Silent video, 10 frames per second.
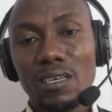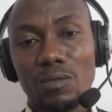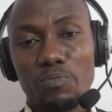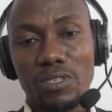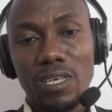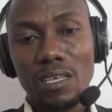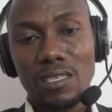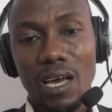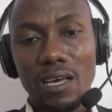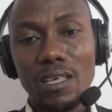is
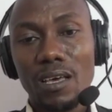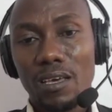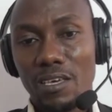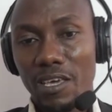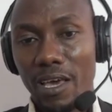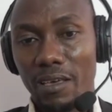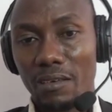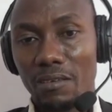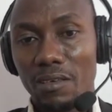presented here.